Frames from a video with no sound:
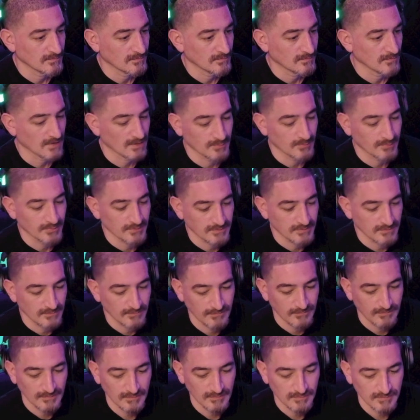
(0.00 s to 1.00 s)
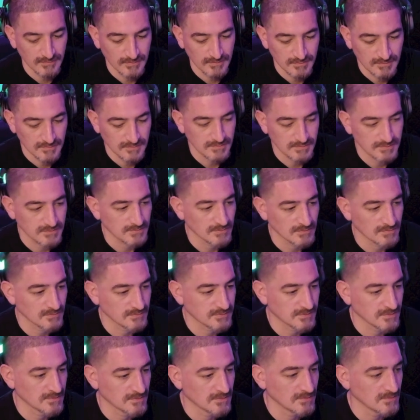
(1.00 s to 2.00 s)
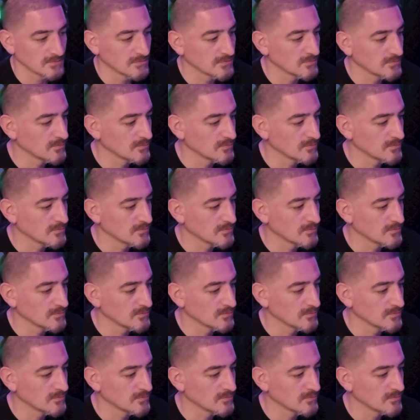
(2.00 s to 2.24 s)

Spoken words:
I gotta put the folder. So it's in